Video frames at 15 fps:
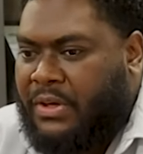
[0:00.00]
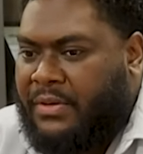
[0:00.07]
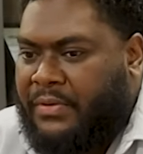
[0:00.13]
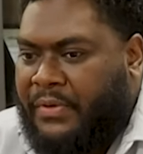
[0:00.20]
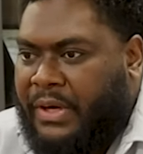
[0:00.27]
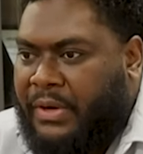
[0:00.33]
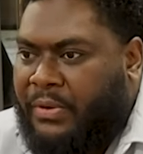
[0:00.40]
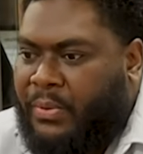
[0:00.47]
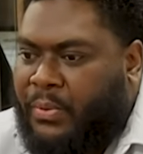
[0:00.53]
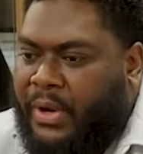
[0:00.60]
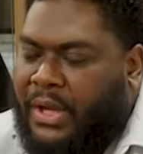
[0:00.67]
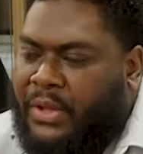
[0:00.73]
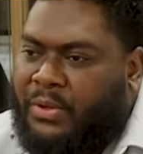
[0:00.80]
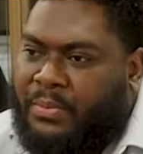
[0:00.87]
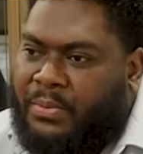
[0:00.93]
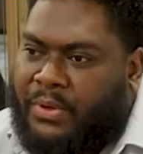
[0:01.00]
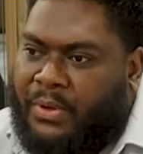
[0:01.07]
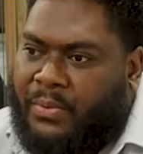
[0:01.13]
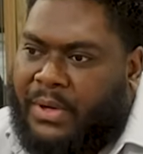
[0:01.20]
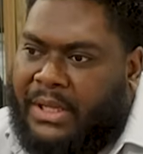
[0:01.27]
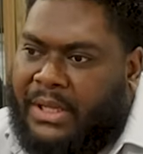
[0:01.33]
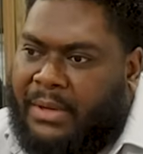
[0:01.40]
really required to put a
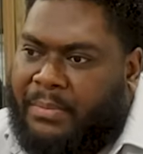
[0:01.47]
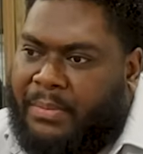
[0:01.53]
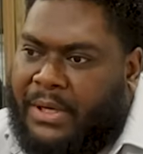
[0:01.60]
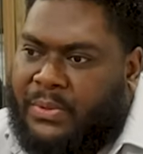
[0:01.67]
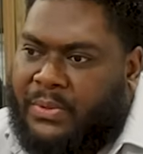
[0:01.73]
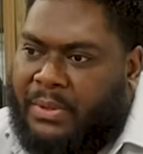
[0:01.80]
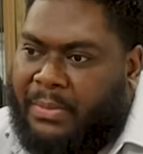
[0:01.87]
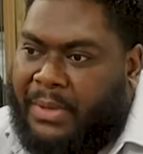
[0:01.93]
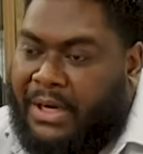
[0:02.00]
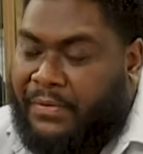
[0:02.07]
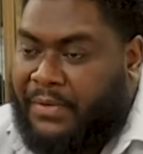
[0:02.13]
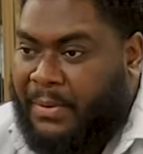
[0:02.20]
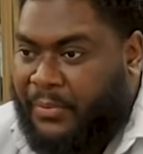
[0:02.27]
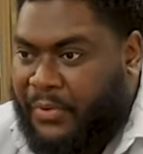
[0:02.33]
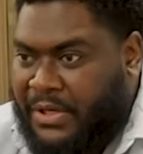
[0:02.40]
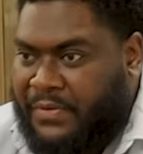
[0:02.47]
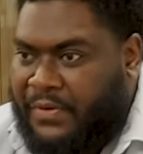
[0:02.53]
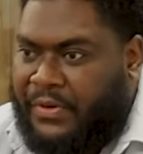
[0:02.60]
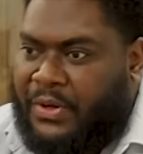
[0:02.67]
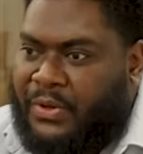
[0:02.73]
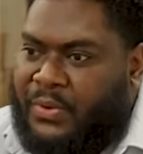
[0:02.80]
one-time password. But if I'm transferring